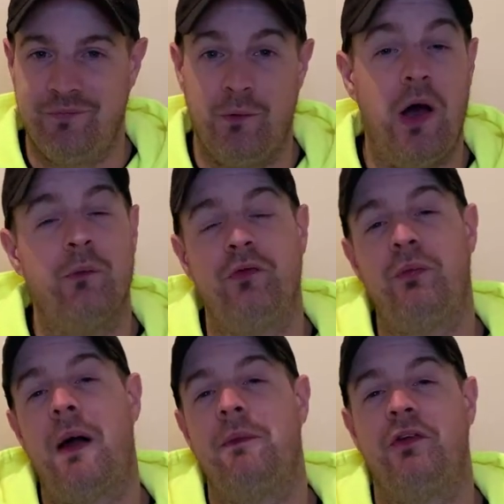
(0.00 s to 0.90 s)
I would
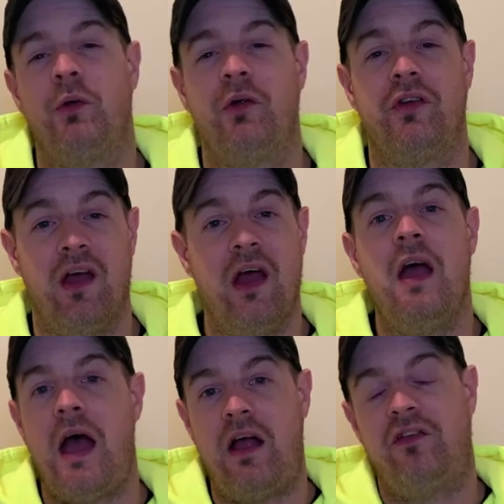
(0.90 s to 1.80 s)
probably do it
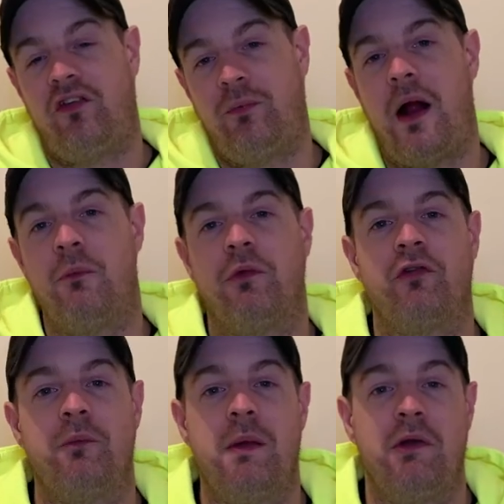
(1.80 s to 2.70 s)
as an experiment
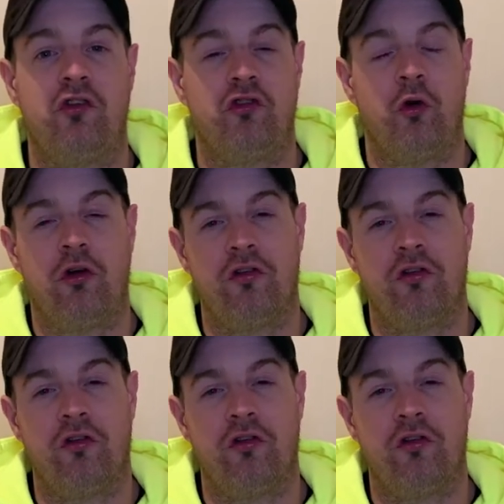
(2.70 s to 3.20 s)
for maybe a show or